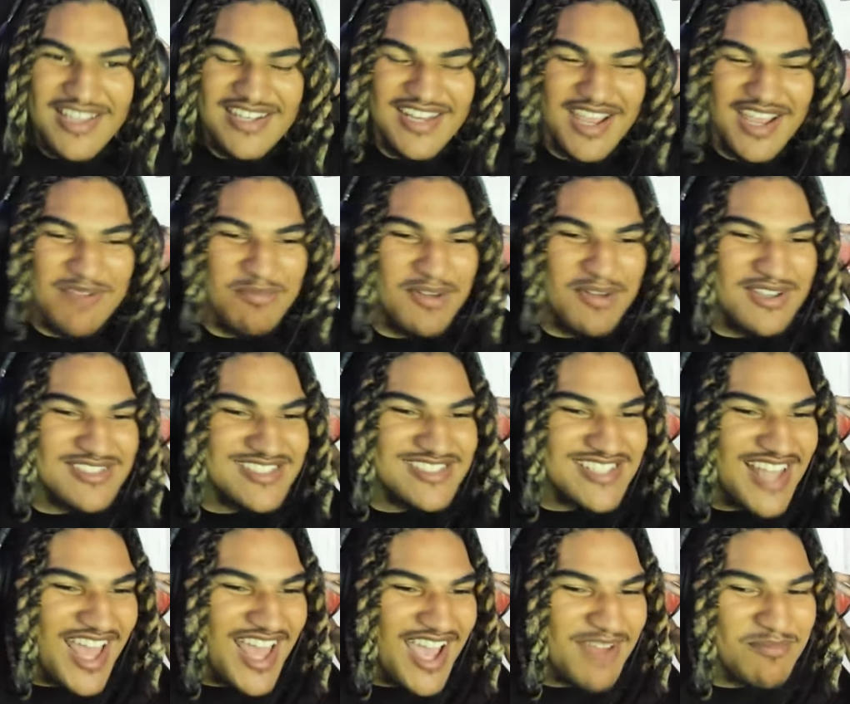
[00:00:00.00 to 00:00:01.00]
now, bro,
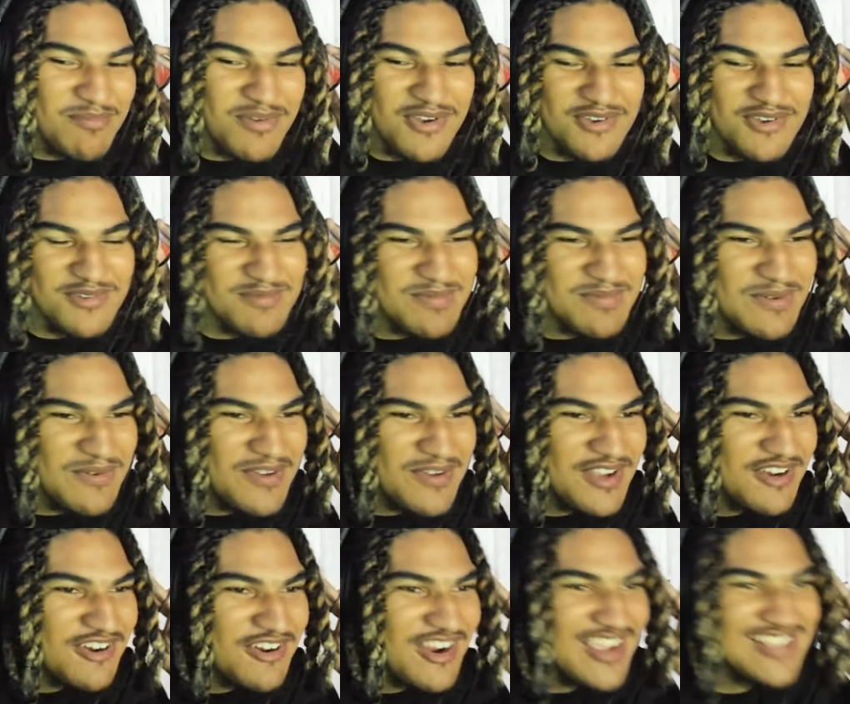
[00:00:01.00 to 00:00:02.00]
slide, bro, bro
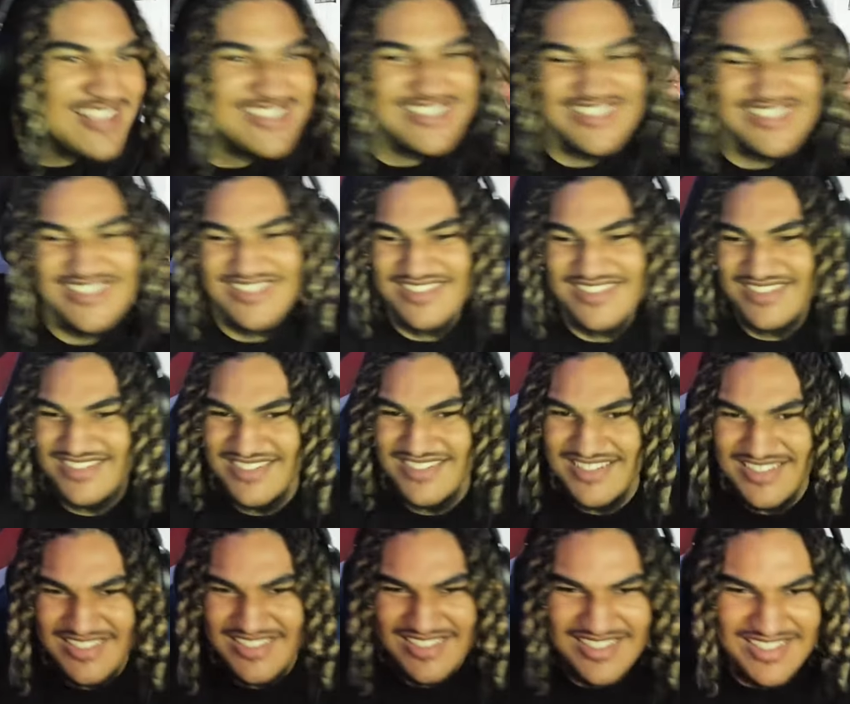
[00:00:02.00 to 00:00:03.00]
went crazy. That
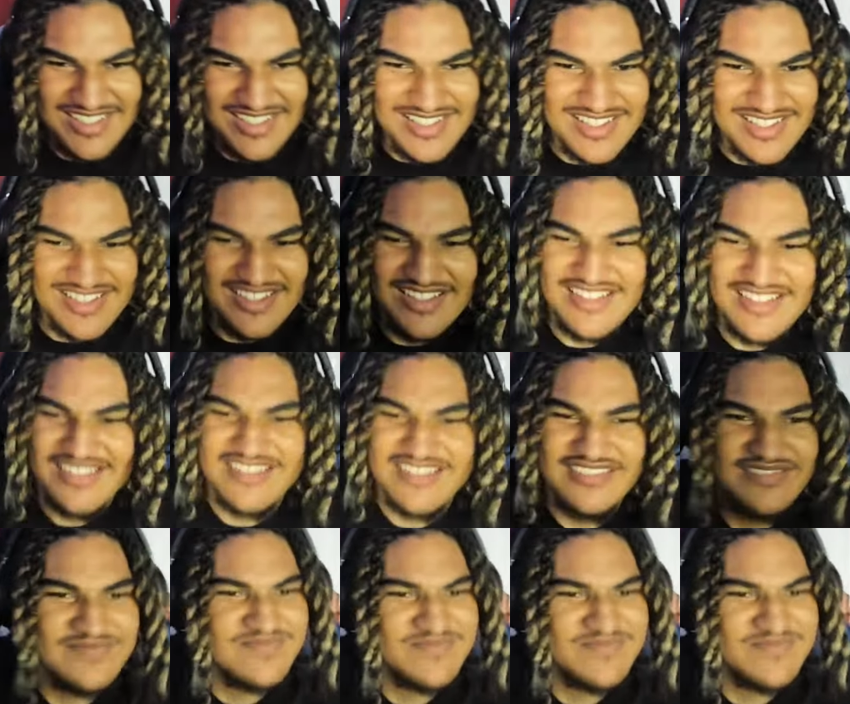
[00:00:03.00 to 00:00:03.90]
shit not acceptable. You a not